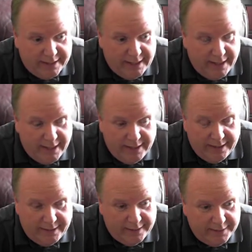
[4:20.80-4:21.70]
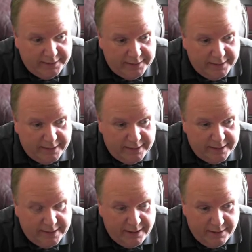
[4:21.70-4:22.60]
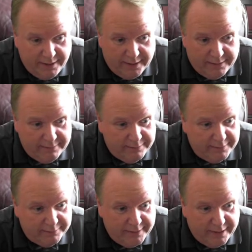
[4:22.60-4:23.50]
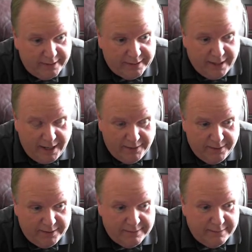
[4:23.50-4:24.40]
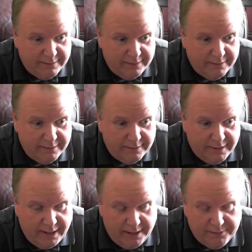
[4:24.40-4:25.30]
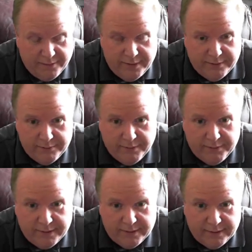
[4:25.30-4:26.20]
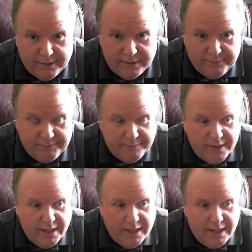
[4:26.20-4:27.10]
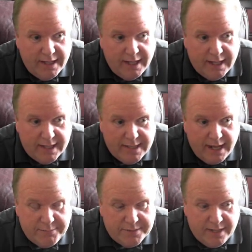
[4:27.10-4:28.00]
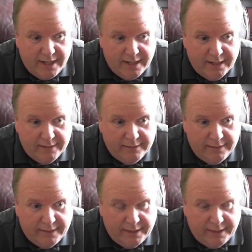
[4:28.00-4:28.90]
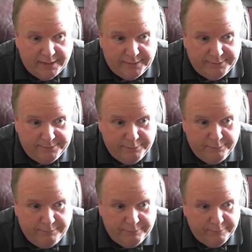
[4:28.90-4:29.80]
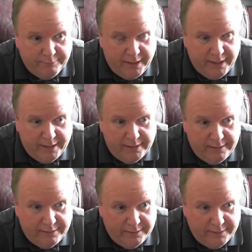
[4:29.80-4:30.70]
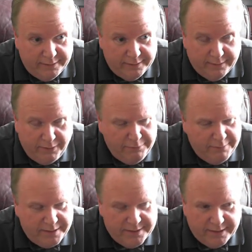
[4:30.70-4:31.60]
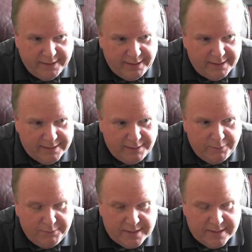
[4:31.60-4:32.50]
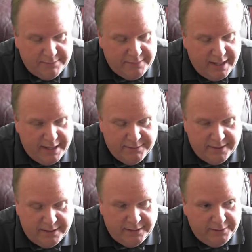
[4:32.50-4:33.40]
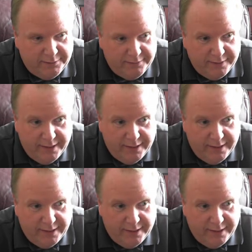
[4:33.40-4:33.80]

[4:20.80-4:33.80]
Dan and Derek and Garrett and Everett. We were at the top signing. Ben, a whole bunch of guys. I'm going to miss some names, I know.